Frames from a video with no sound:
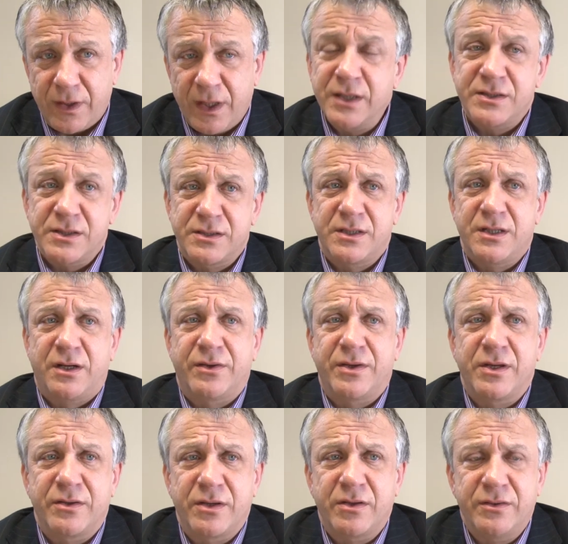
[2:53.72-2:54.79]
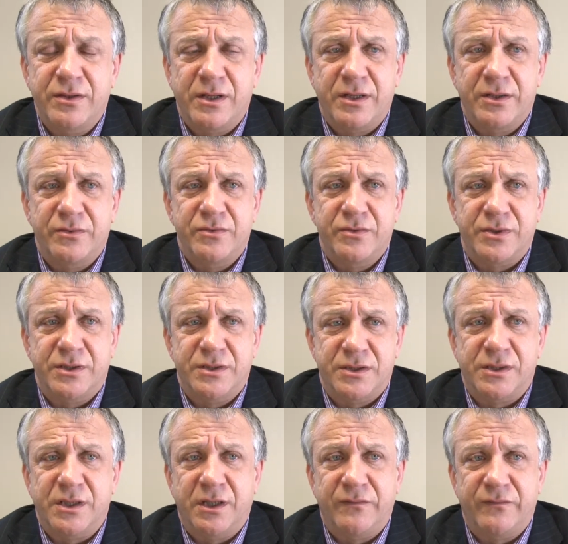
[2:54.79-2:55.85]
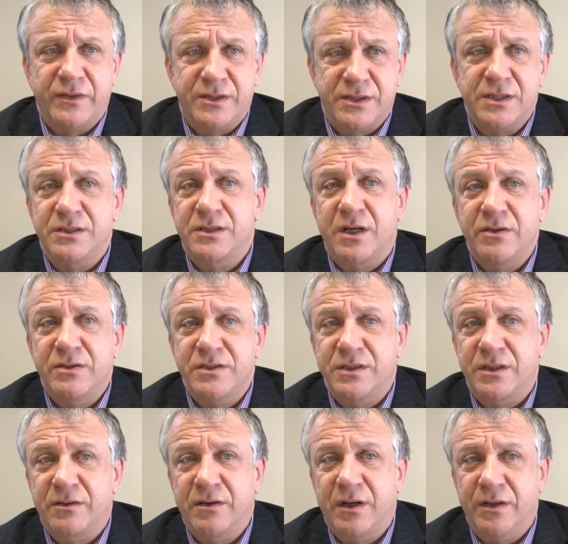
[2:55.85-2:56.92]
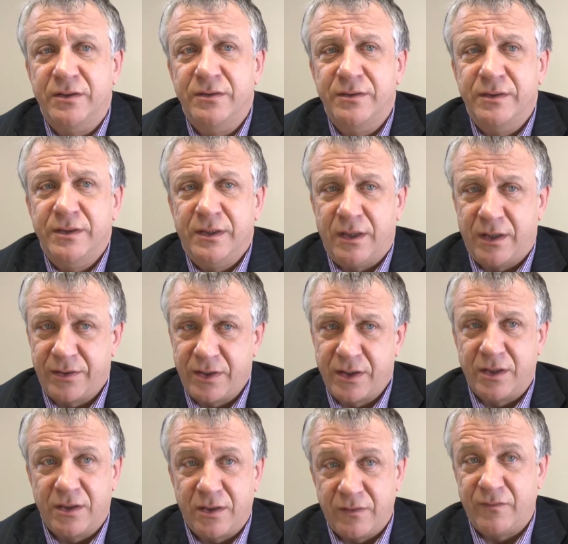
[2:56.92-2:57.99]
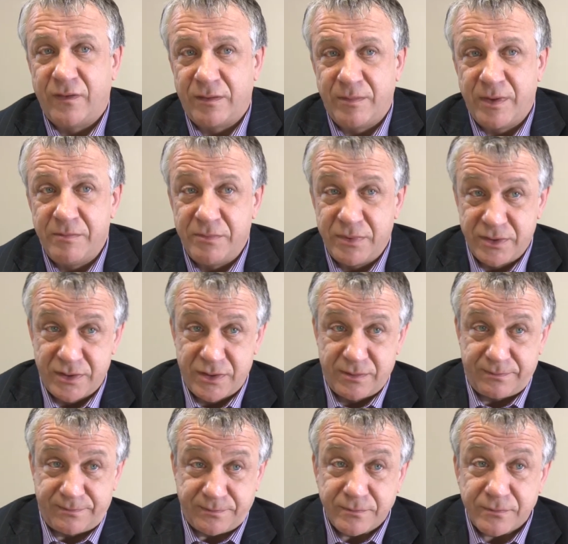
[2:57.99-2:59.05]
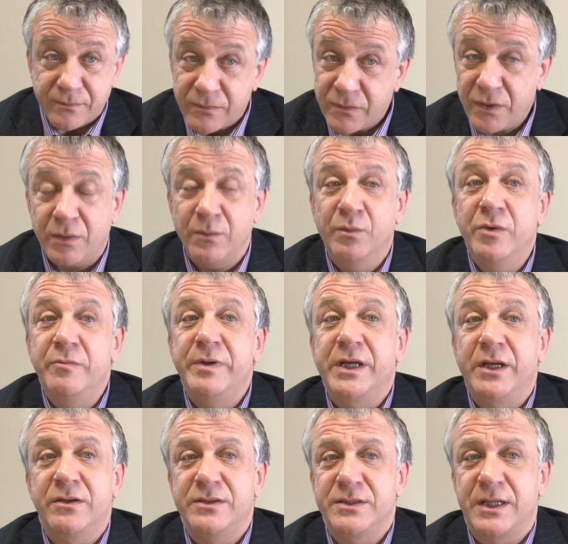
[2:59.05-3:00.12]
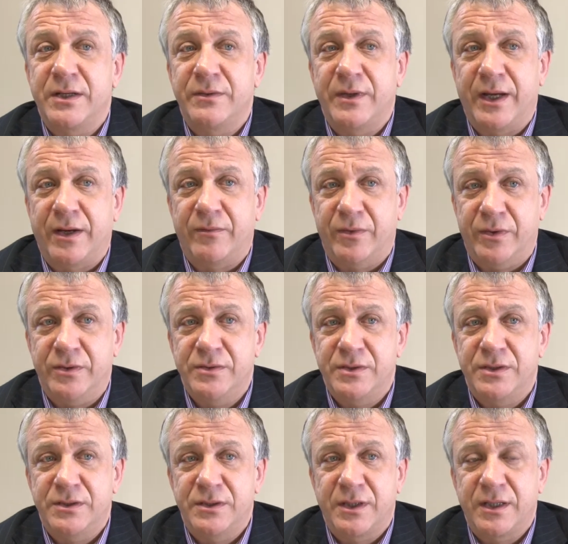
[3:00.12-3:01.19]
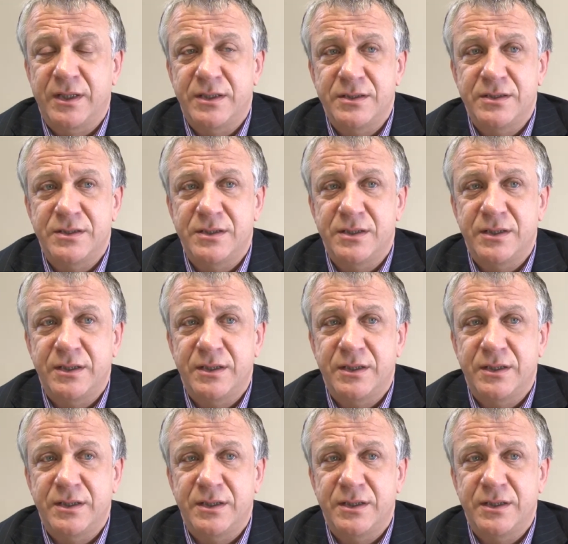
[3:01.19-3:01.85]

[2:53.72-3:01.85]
as I say, I think the online auction service is going to grow. I think a lot of our members will be going down that route, and